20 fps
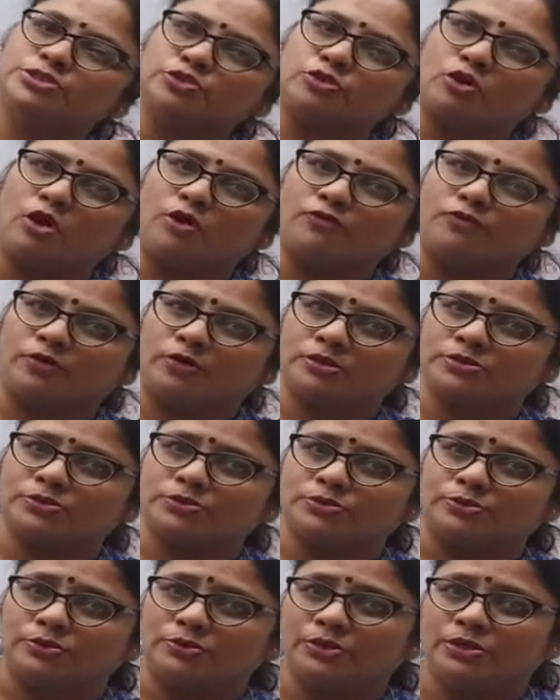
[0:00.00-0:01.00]
it off
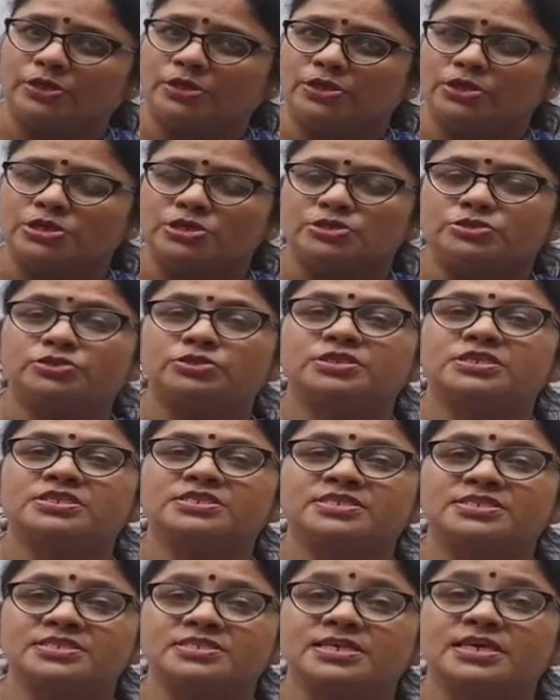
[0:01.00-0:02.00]
also. So
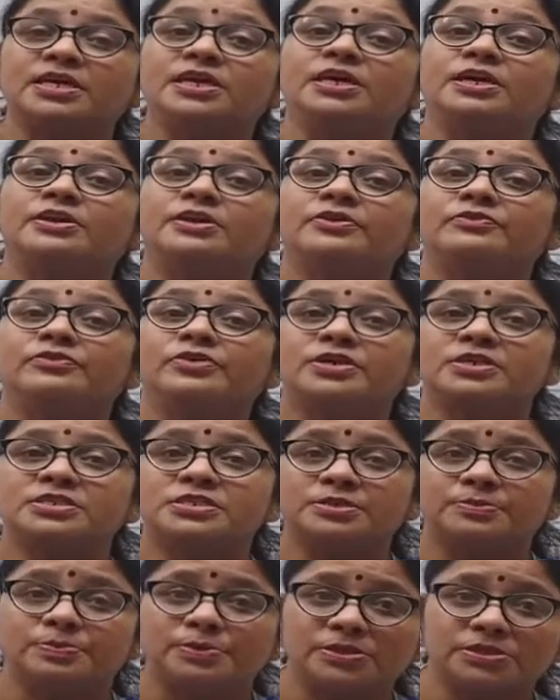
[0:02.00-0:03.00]
this is a
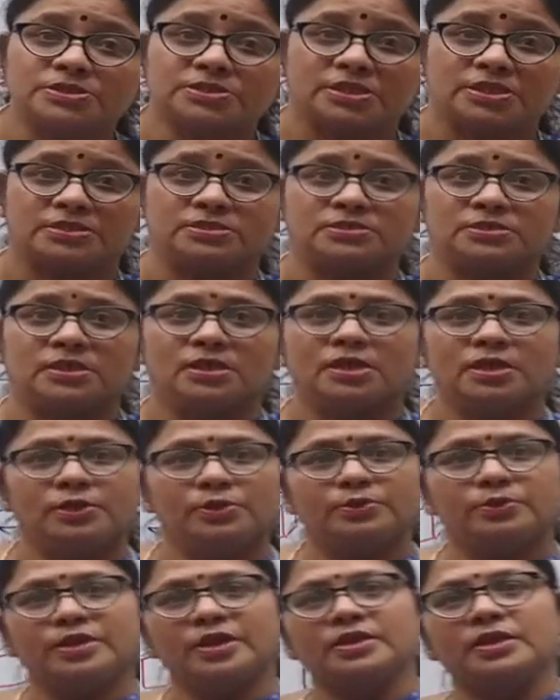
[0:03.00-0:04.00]
reversible change.
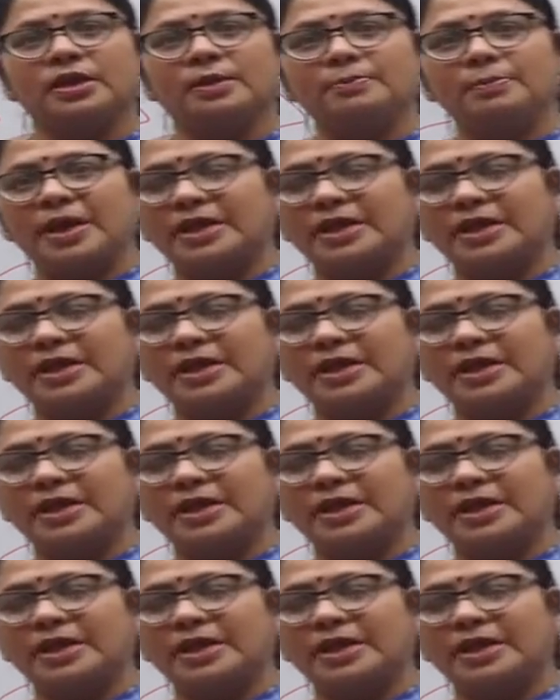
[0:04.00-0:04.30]
You can come